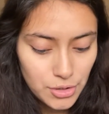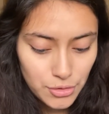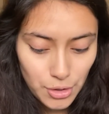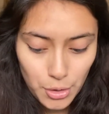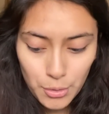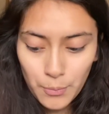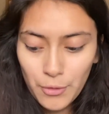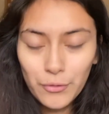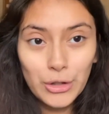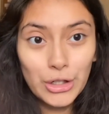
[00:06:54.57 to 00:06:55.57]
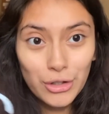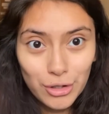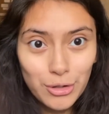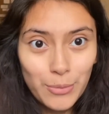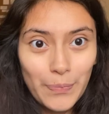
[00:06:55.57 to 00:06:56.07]
So for a
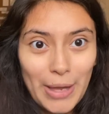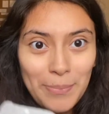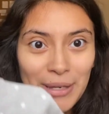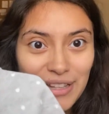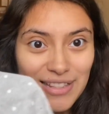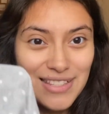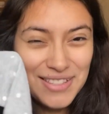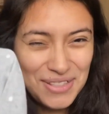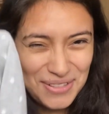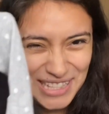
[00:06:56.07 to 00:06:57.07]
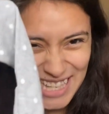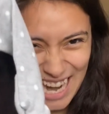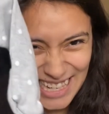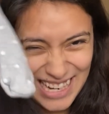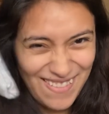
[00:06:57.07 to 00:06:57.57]
girl, I picked this little
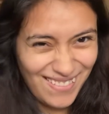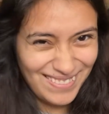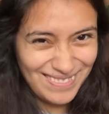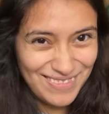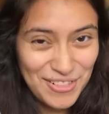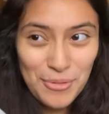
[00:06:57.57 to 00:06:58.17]
tiny old